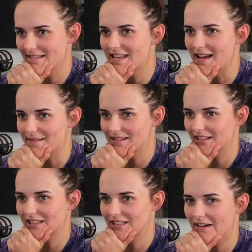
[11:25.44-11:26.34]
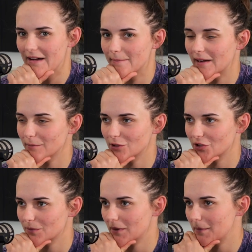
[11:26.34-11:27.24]
Yeah. Yeah. So
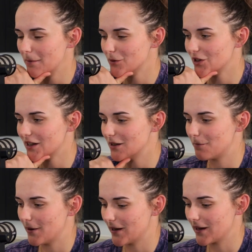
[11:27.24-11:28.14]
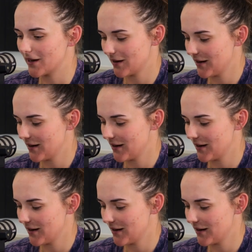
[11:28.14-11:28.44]
my mum's side's big.